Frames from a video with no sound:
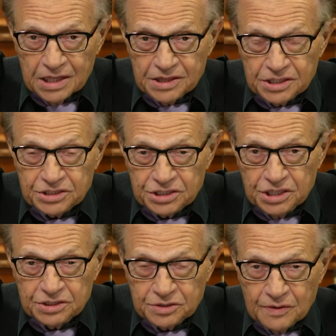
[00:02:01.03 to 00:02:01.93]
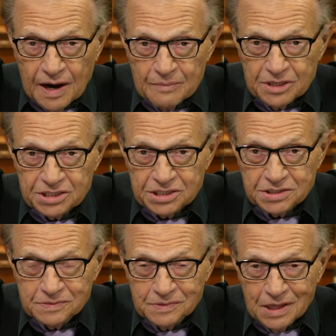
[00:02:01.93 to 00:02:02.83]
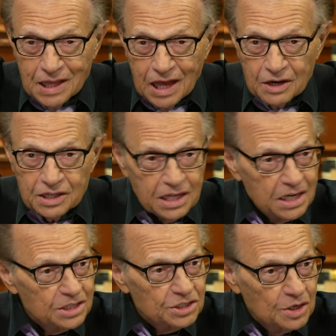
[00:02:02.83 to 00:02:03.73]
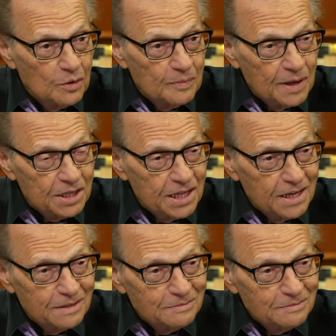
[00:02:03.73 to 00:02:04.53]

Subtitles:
at this year's Grammys. How did they let you know about that?